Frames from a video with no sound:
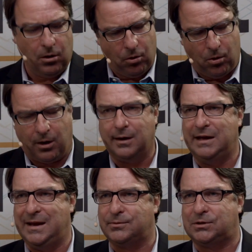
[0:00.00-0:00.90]
Or
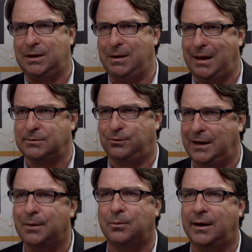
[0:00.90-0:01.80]
EMC becomes
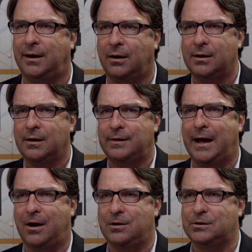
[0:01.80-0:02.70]
VMware, they
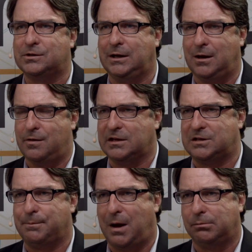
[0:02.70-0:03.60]
hire a new CEO, they stay
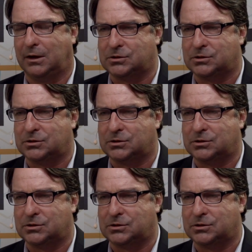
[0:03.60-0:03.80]
public.